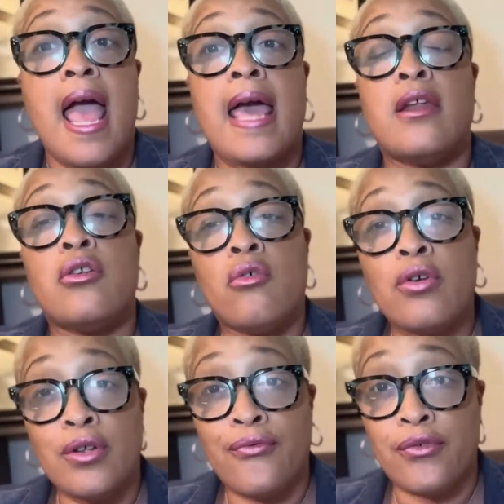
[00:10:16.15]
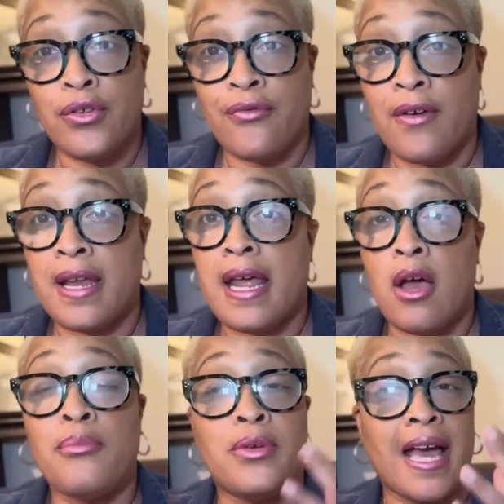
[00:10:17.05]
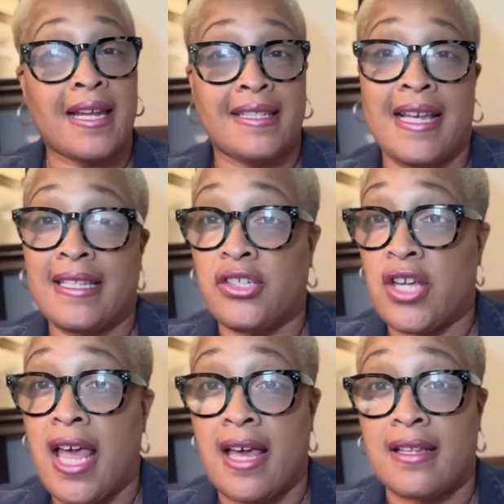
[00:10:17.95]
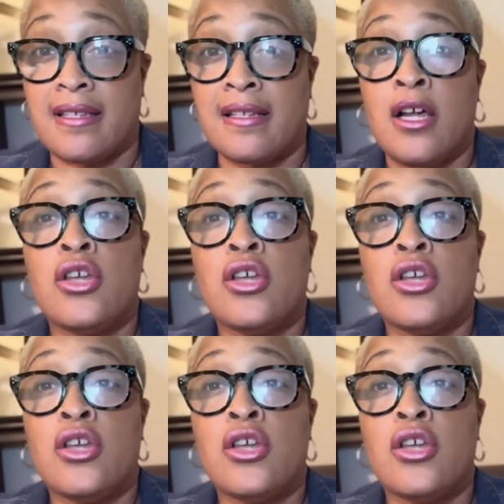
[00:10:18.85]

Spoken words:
And in order for you to find the help, you got to take the chance.